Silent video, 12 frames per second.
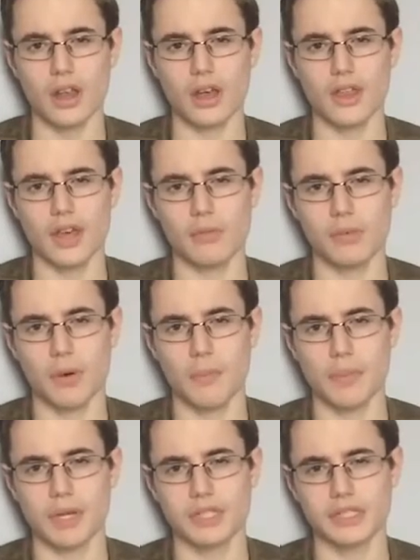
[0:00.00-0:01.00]
like that one
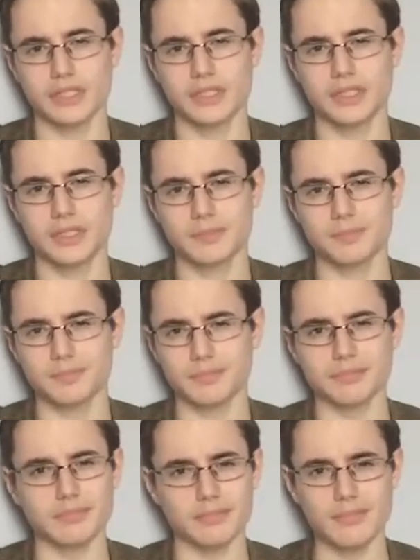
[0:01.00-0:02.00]
because
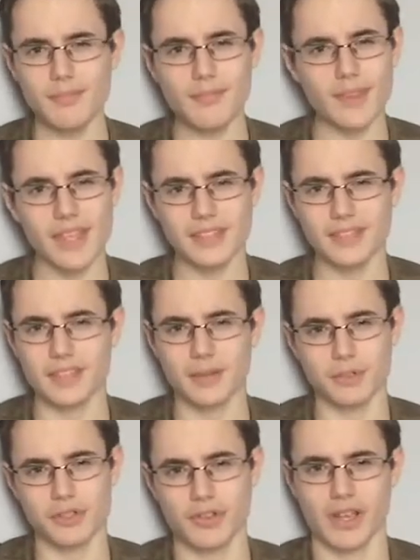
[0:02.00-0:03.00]
it's a
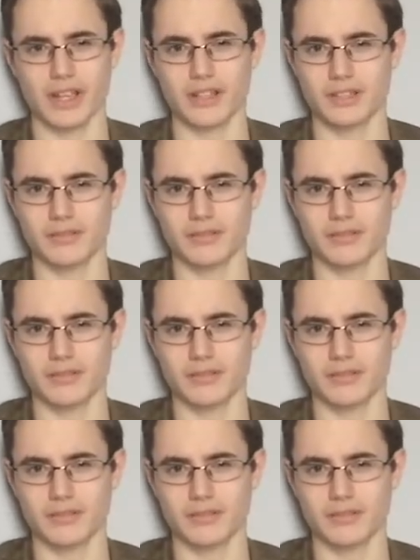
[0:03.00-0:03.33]
double track.